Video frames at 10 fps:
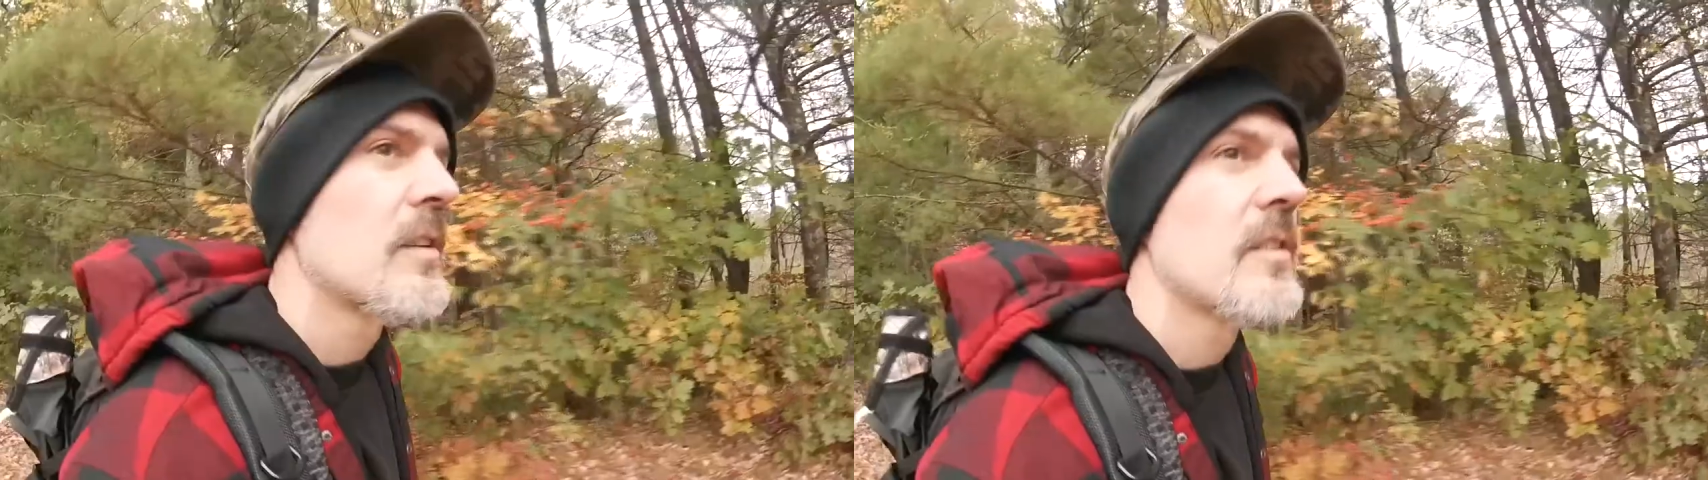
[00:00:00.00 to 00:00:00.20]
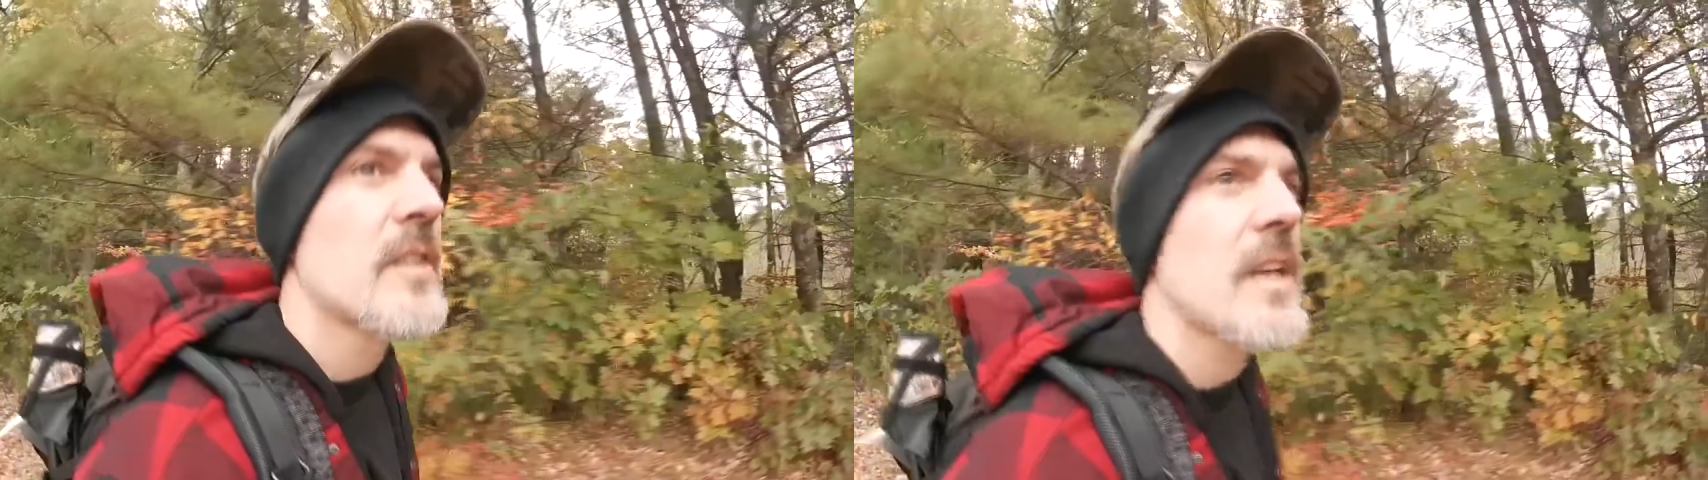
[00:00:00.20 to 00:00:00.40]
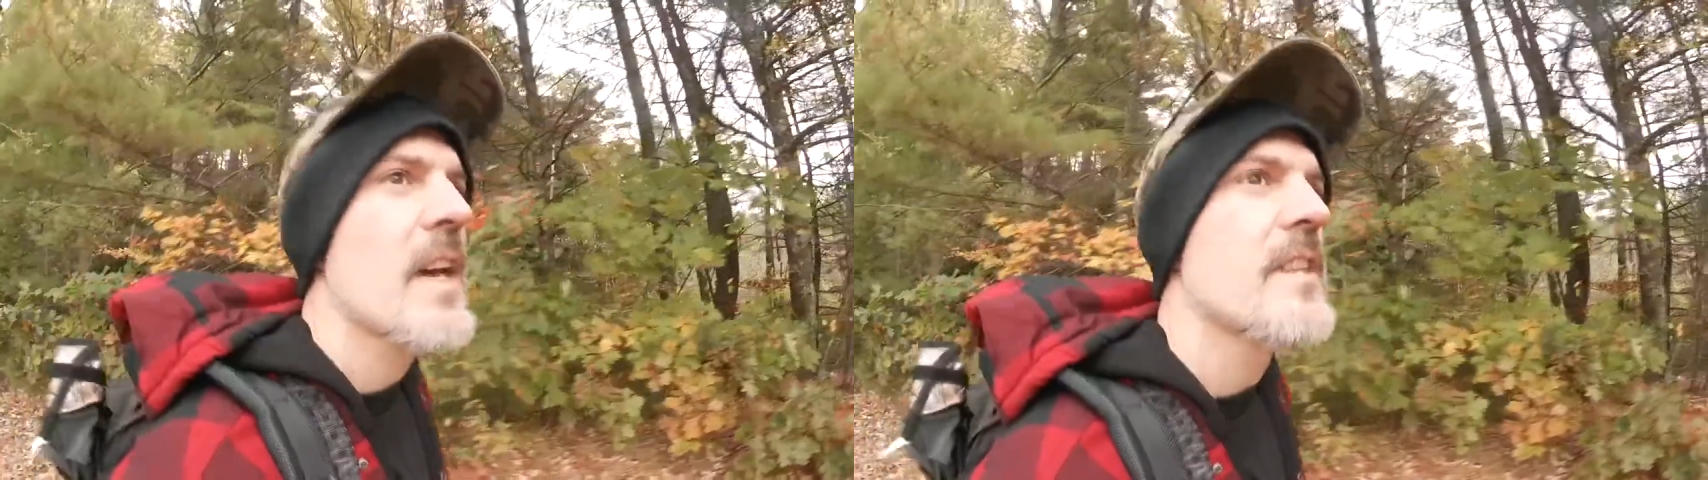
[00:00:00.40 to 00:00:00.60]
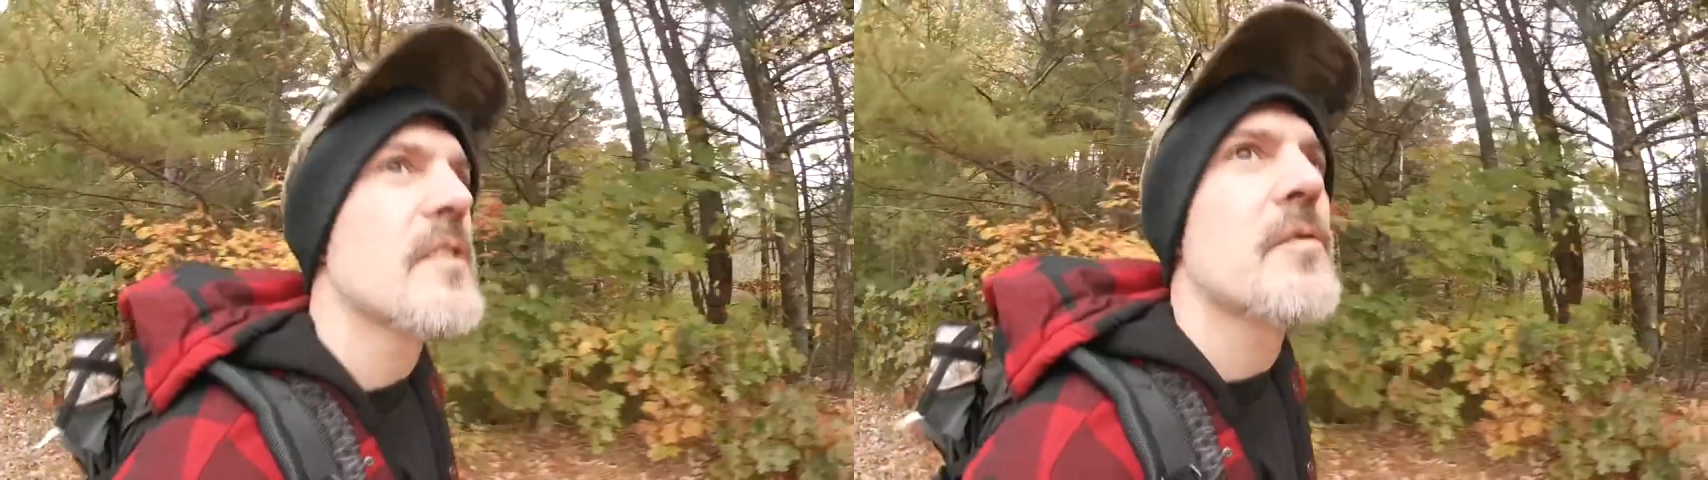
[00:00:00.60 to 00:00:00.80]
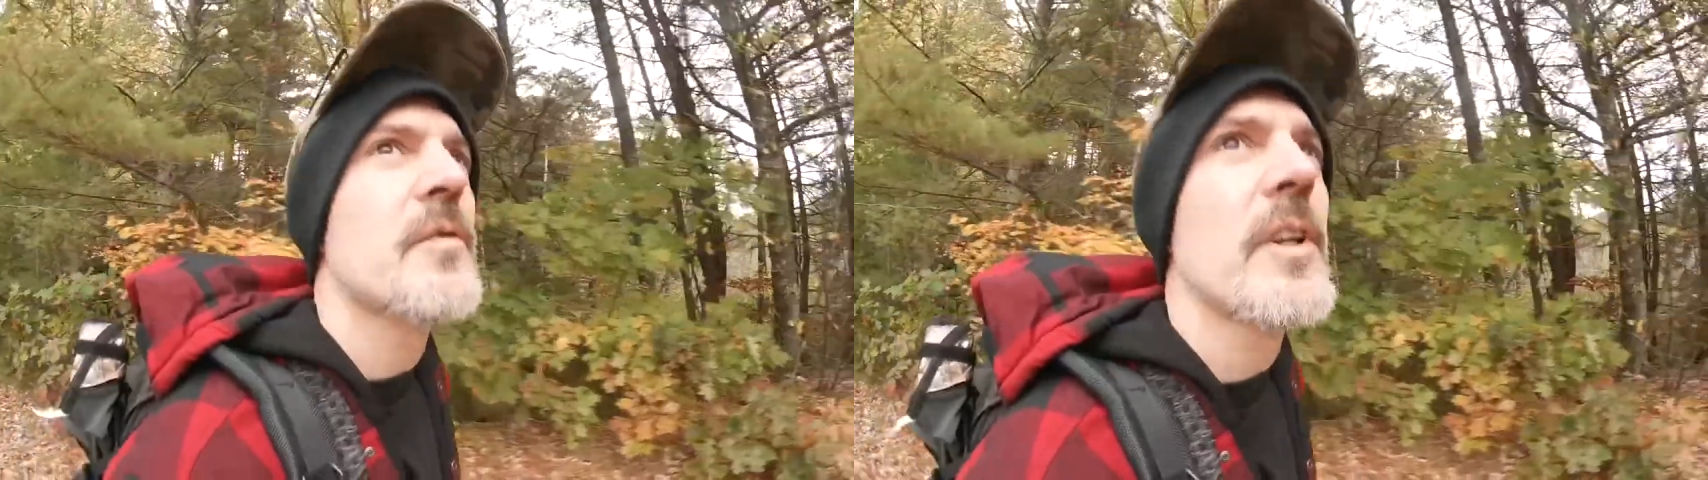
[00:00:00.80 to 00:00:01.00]
Sky just
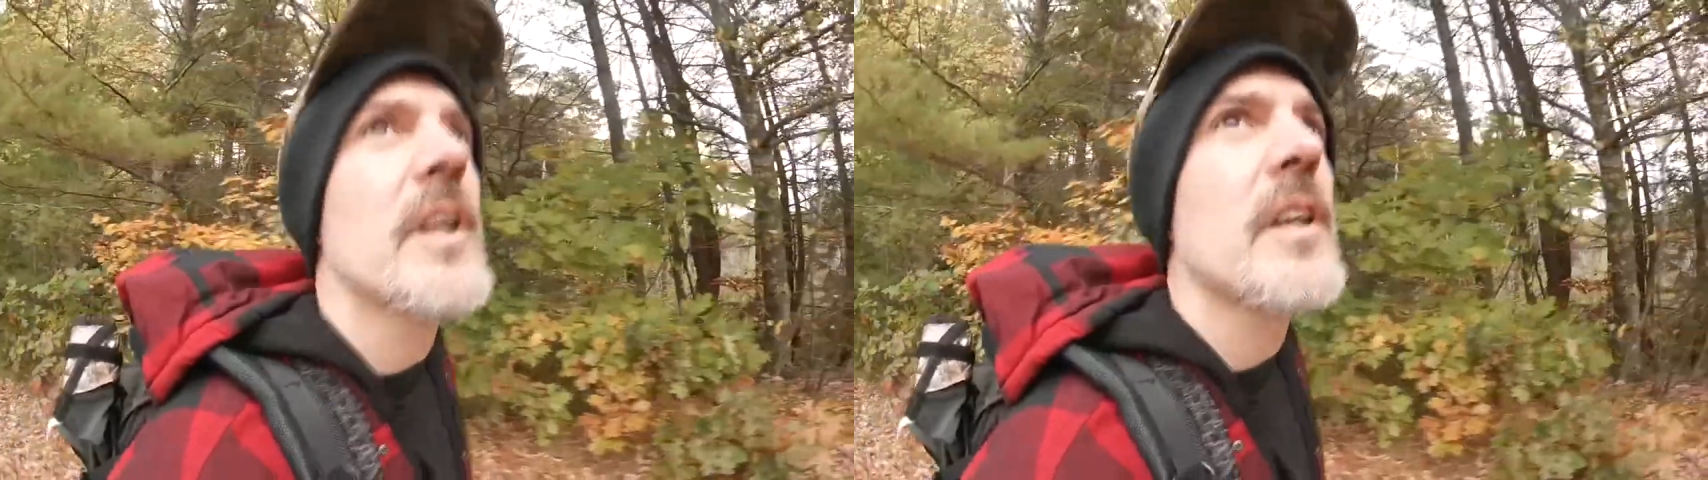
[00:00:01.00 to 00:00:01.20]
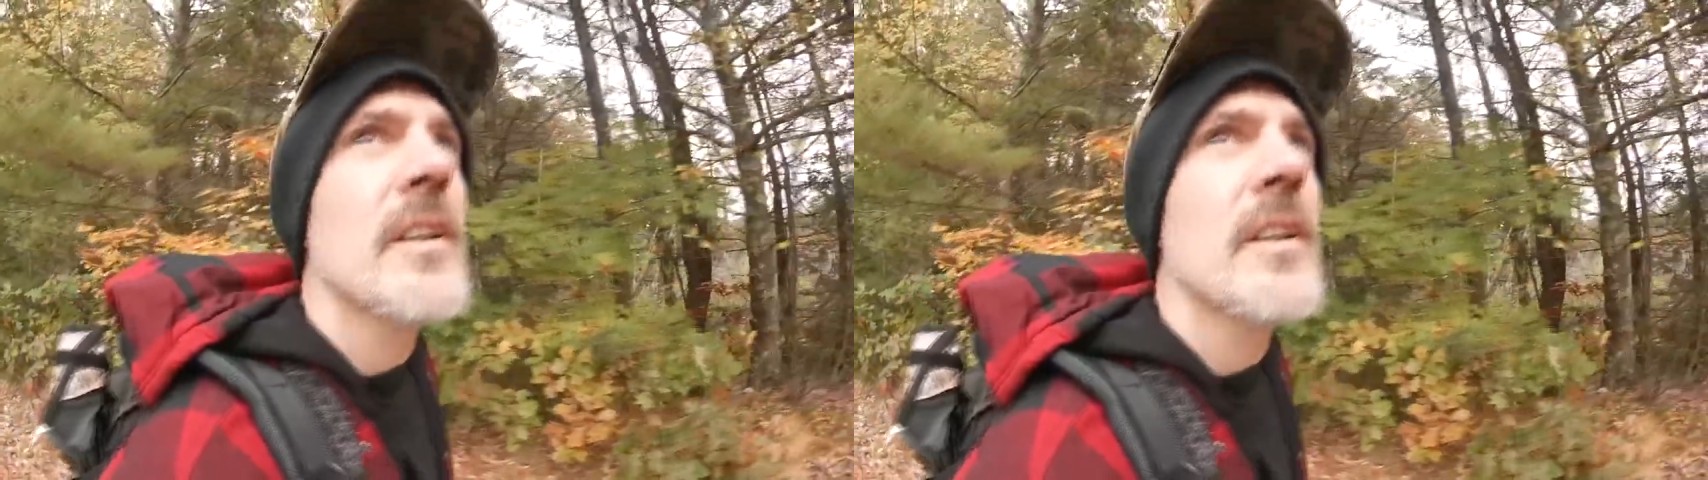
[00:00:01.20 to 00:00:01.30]
full of